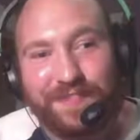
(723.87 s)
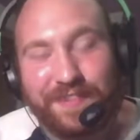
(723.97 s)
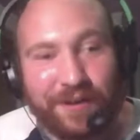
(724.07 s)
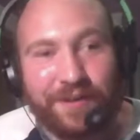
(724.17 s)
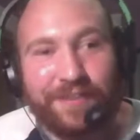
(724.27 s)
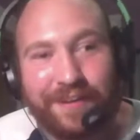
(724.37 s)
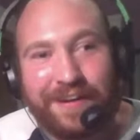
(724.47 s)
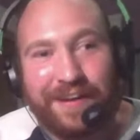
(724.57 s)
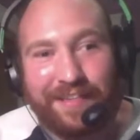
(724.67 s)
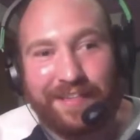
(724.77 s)
the
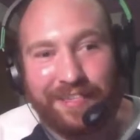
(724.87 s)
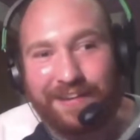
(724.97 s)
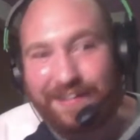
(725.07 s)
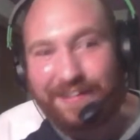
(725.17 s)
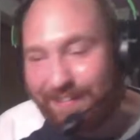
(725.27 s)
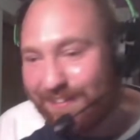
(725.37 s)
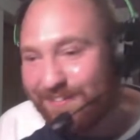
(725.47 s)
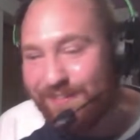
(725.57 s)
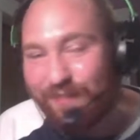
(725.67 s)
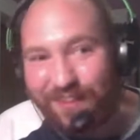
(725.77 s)
early days, Sid, and
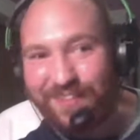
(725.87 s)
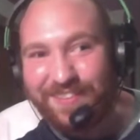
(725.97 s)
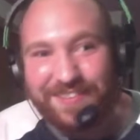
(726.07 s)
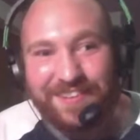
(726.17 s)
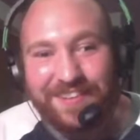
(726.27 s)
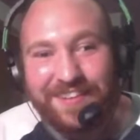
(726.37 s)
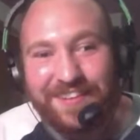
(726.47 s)
this was